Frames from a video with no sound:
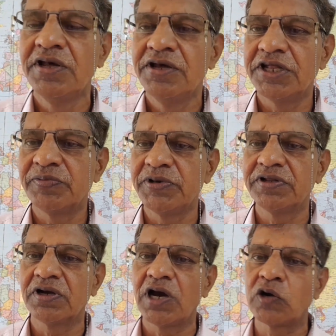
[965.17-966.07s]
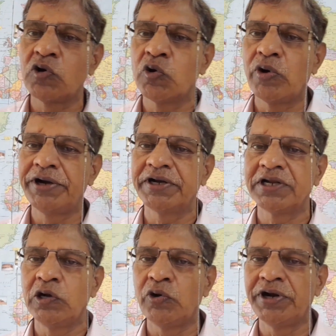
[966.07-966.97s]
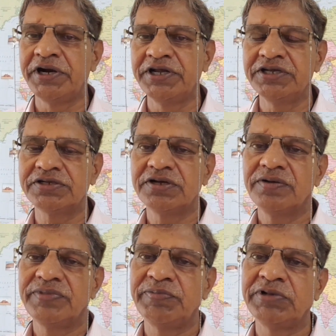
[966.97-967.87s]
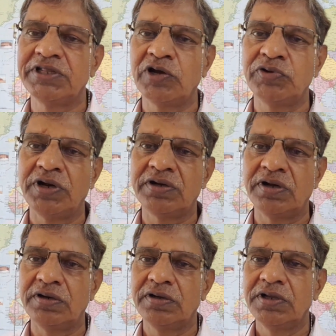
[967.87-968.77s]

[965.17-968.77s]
It means the cargo quantity loaded is 50,000 ton.